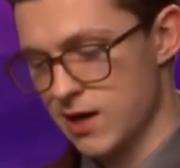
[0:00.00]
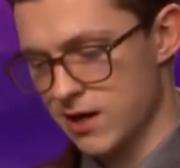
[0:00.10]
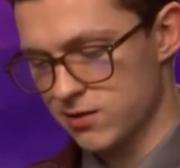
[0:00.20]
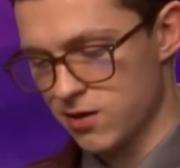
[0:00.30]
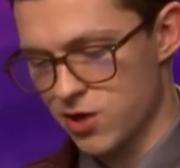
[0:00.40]

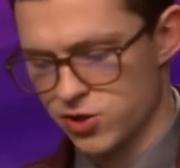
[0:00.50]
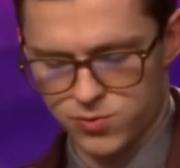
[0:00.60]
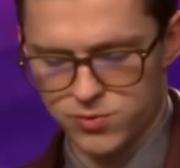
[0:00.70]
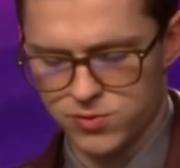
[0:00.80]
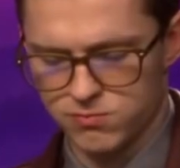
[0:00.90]
and I just
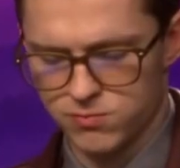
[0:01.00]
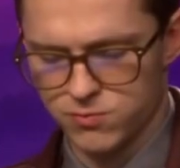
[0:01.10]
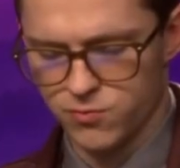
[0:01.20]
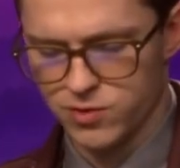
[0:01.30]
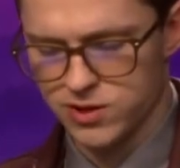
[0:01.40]
was
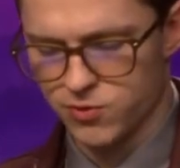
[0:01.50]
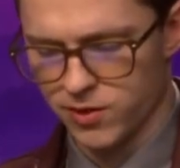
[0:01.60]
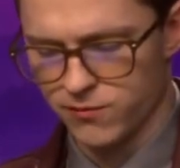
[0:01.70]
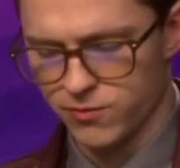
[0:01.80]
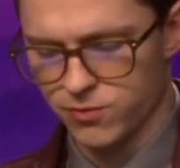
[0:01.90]
really
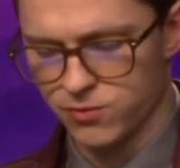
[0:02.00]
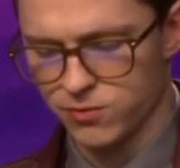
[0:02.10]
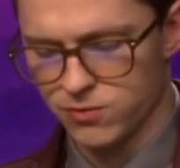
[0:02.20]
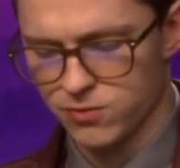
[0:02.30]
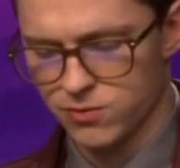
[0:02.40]
grateful
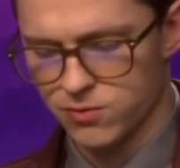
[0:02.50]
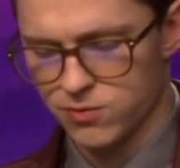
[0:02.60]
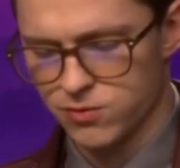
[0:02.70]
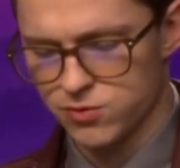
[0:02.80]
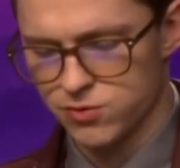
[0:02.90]

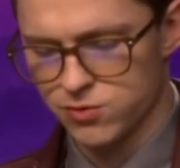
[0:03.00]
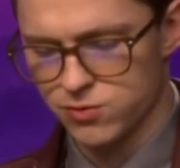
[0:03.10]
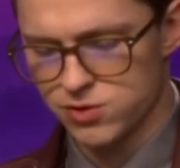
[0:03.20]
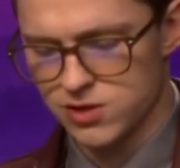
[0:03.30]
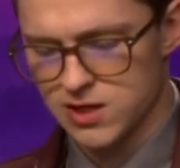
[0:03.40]

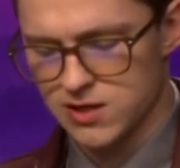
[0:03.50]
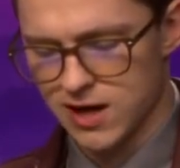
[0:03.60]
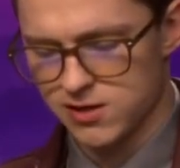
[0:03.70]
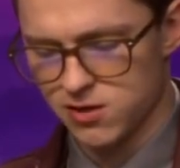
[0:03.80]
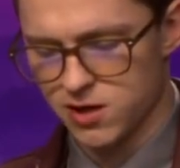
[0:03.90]
to see
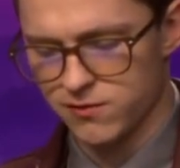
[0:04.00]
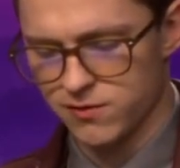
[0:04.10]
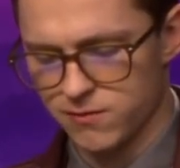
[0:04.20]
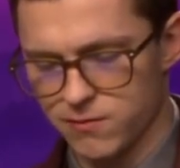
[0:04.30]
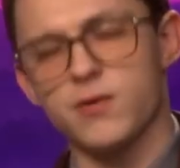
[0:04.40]
that side of him,